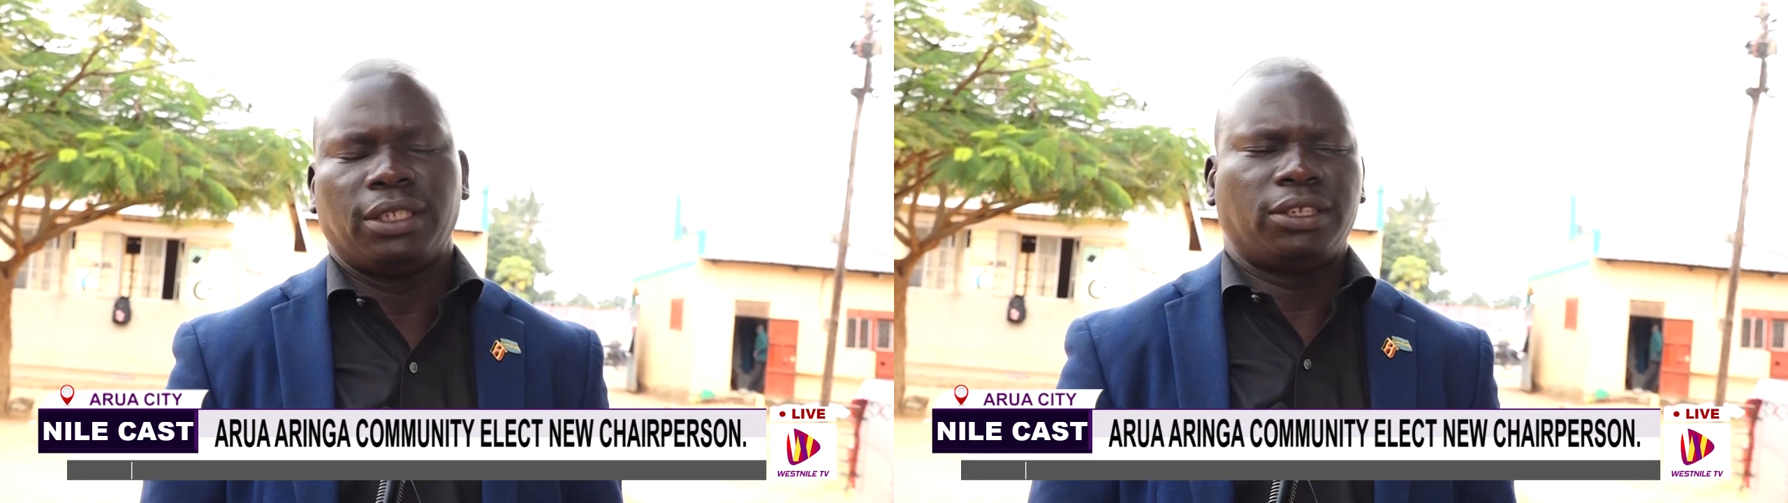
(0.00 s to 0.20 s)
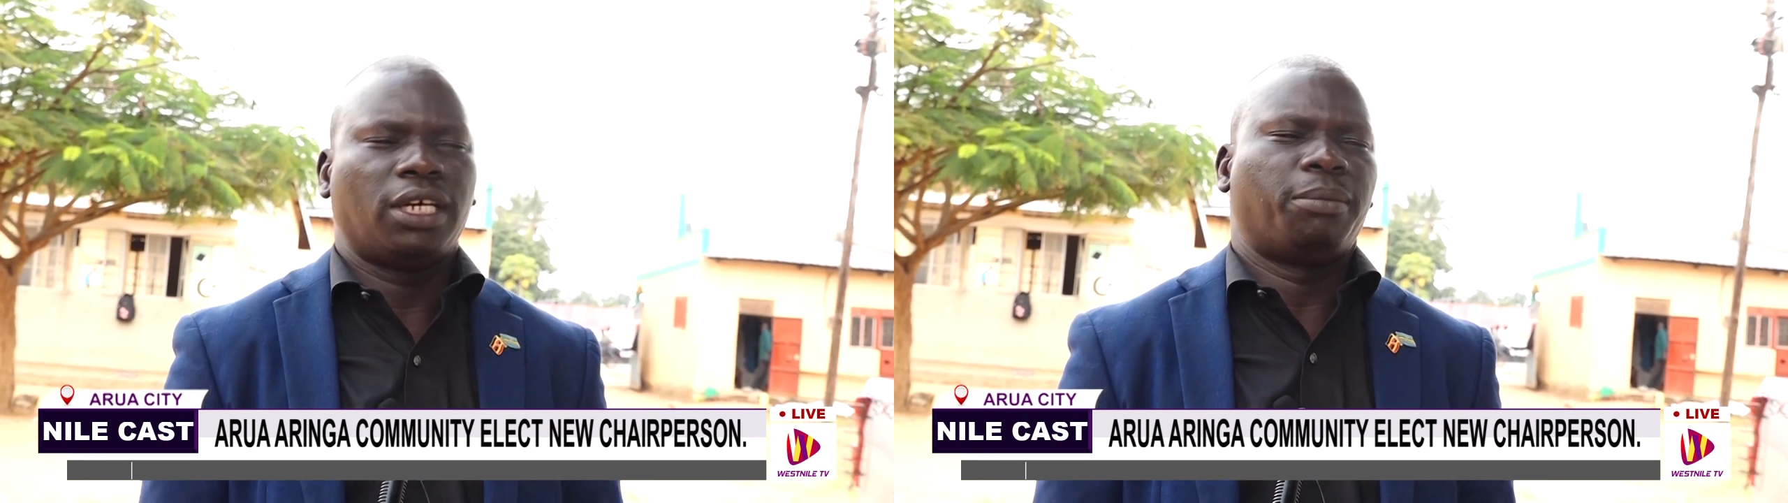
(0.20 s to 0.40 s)

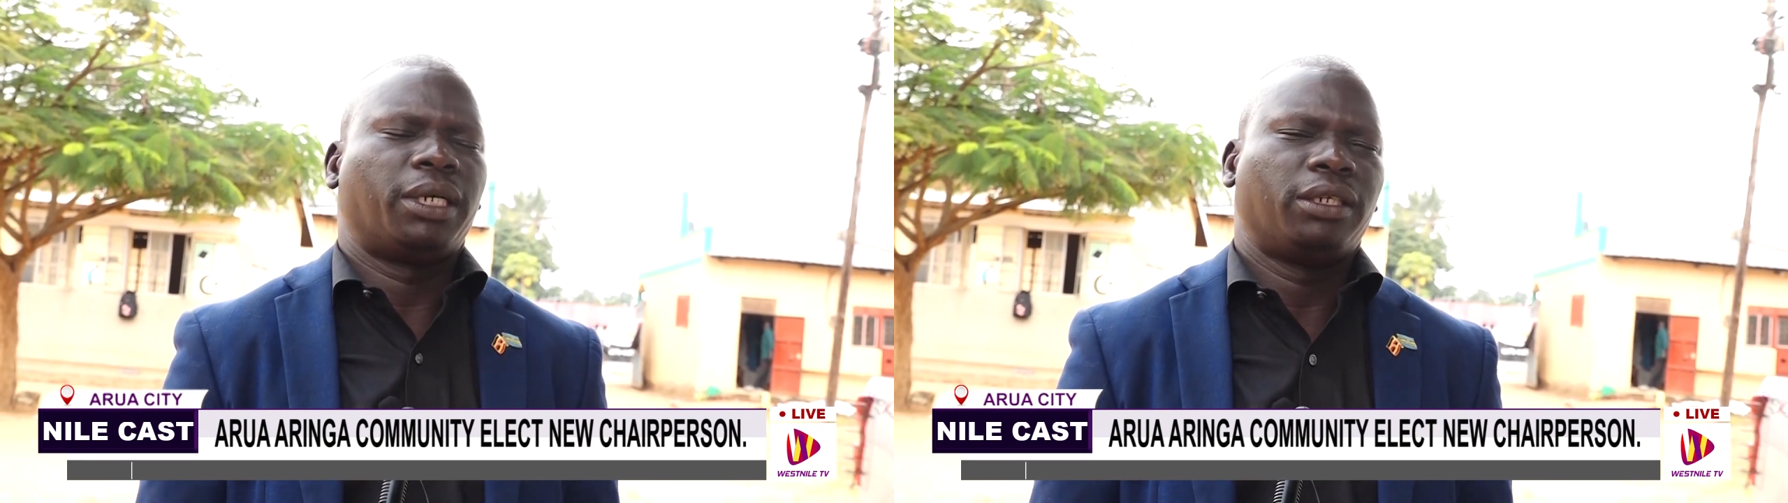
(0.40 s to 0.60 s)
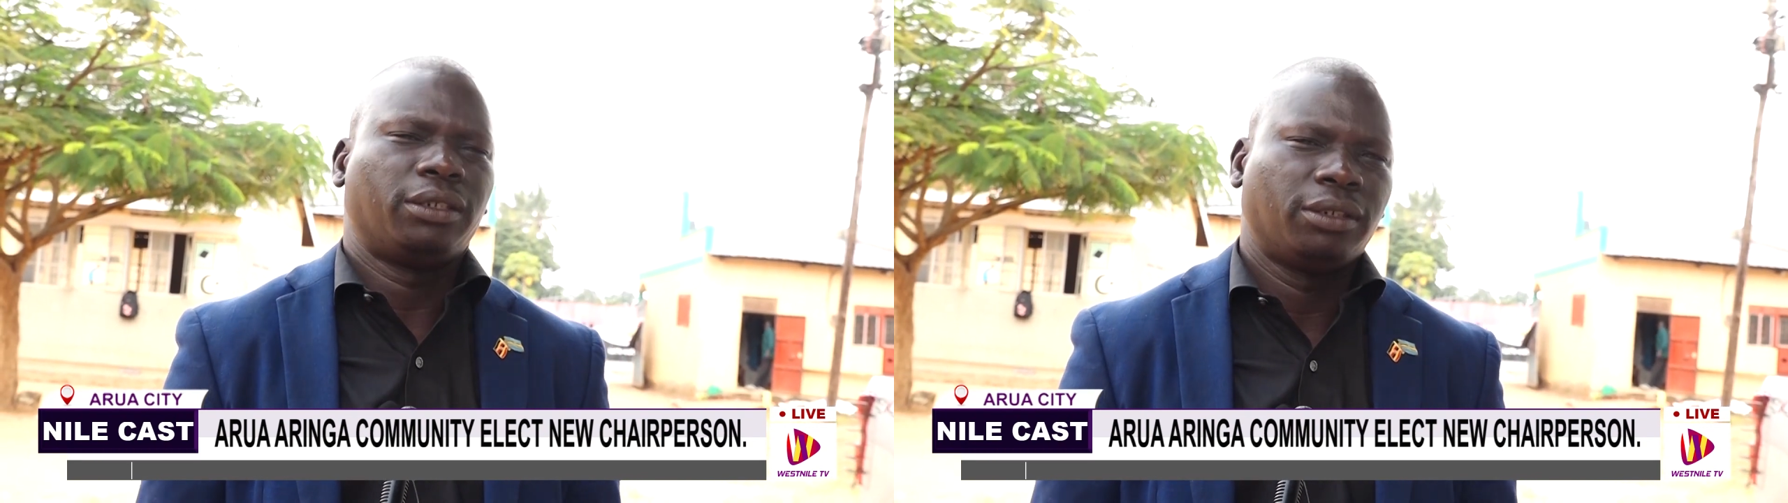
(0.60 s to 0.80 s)

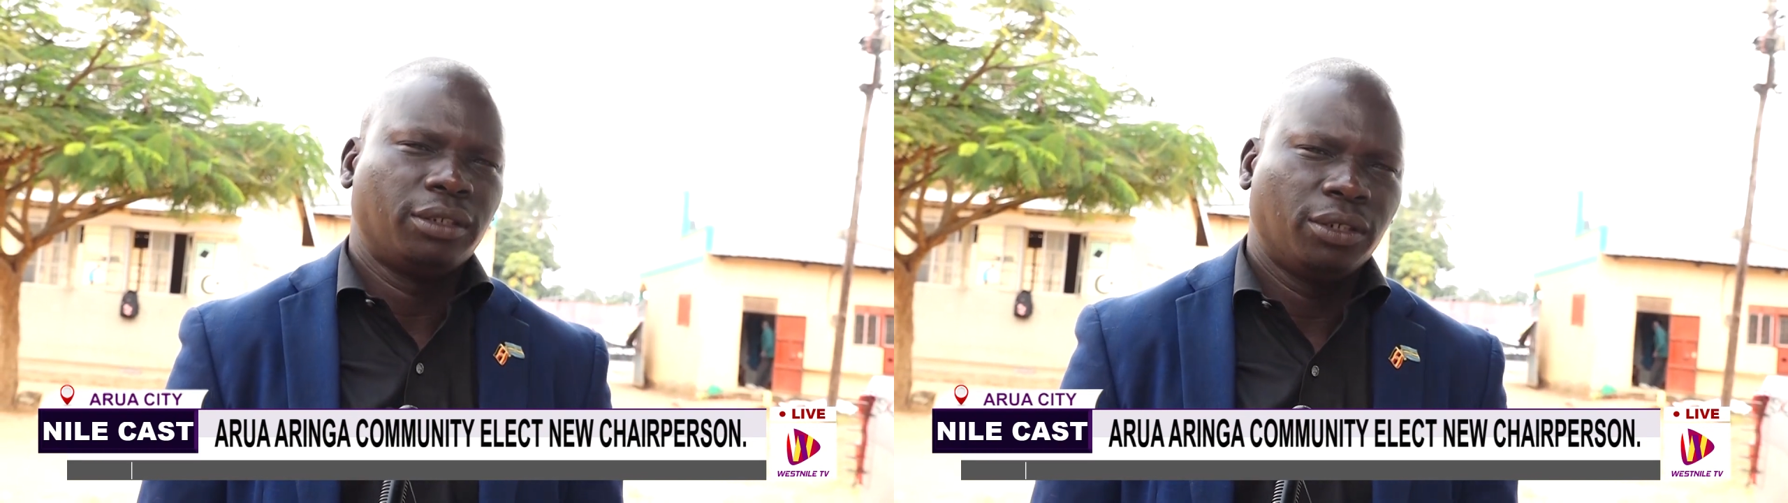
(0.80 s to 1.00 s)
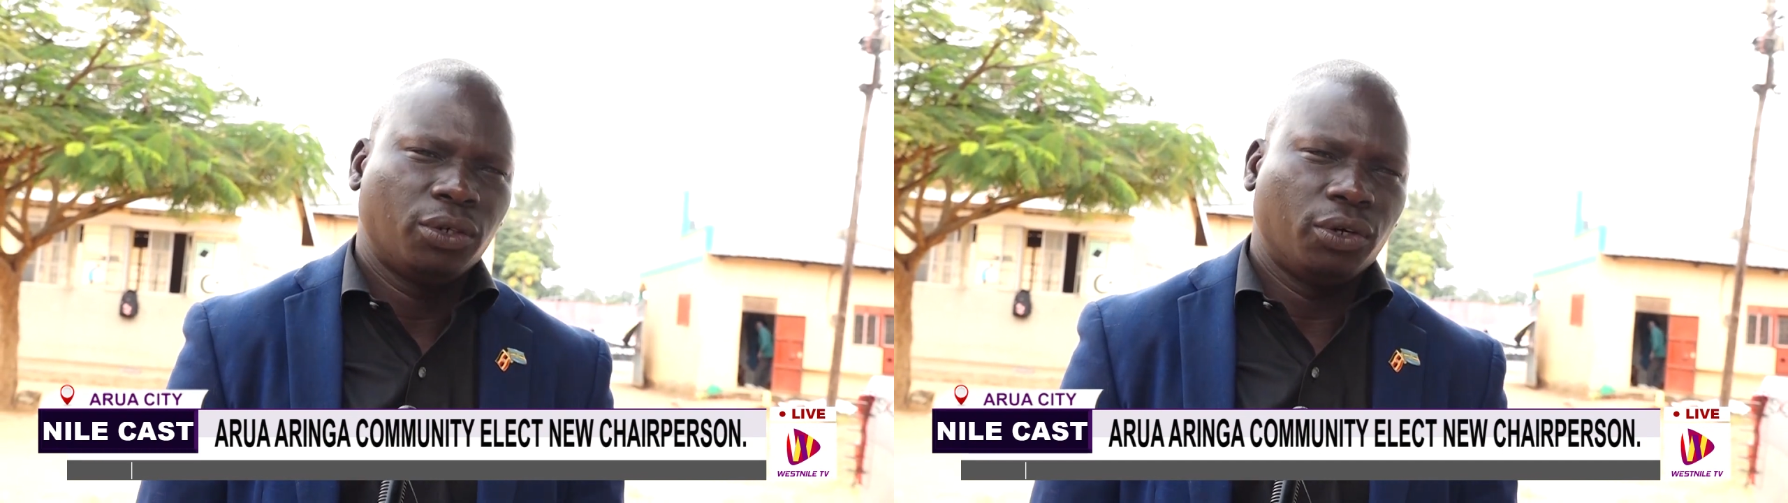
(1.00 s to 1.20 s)
chairman
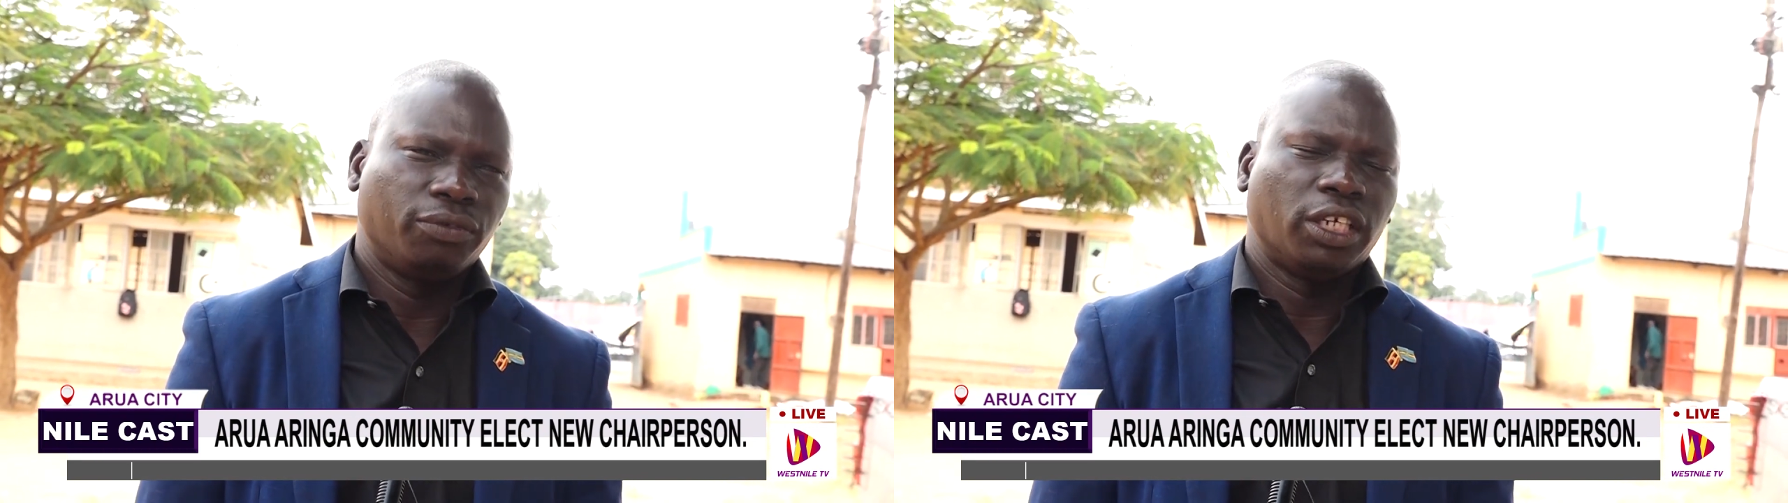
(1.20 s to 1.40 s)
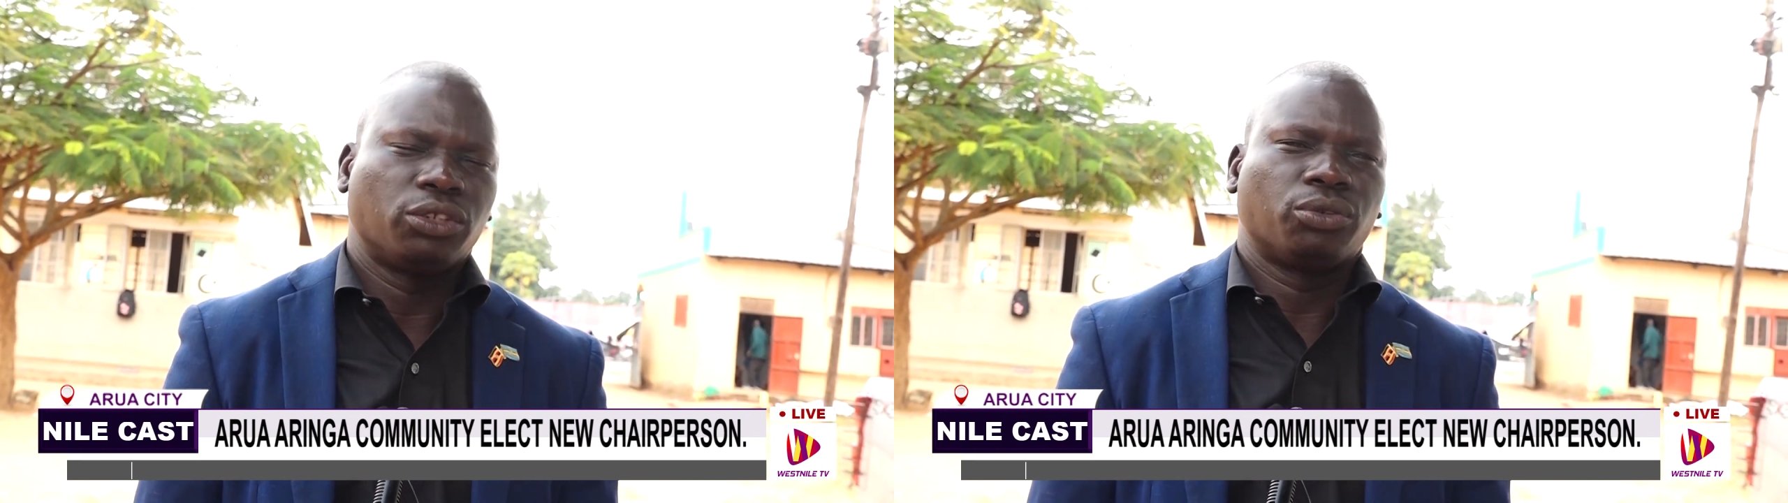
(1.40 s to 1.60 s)
of
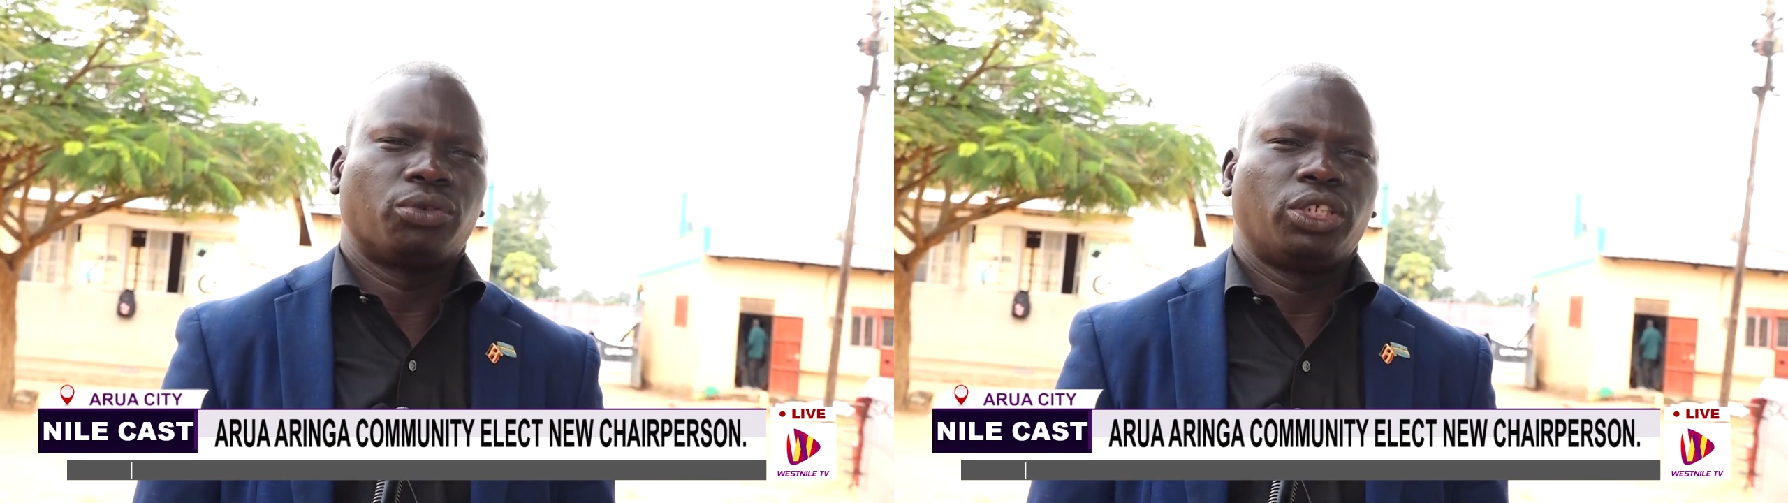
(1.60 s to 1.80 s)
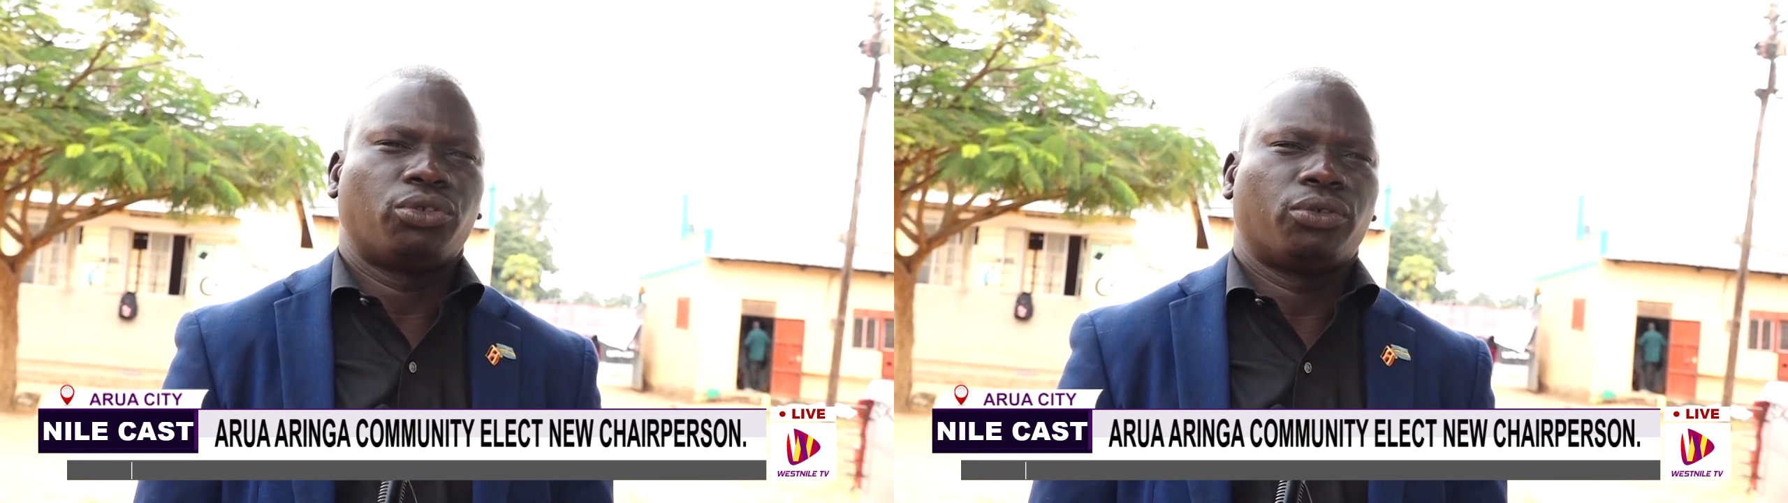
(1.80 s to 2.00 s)
the
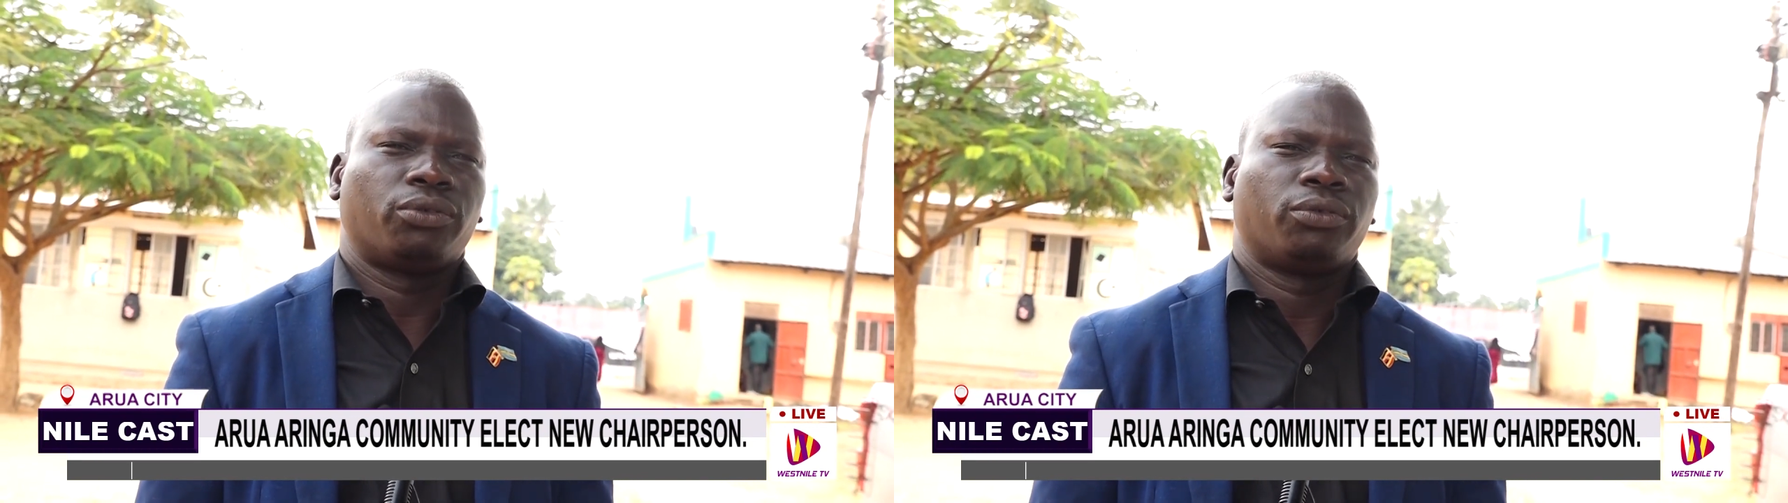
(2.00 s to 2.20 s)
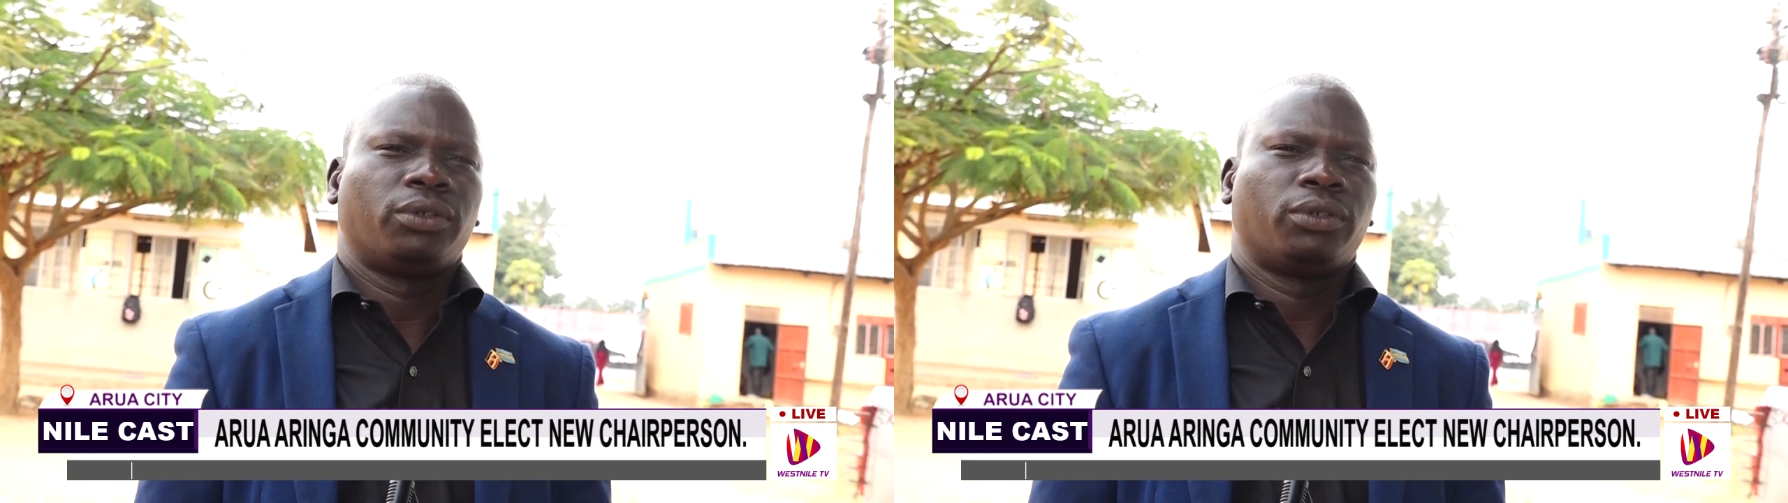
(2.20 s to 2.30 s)
association.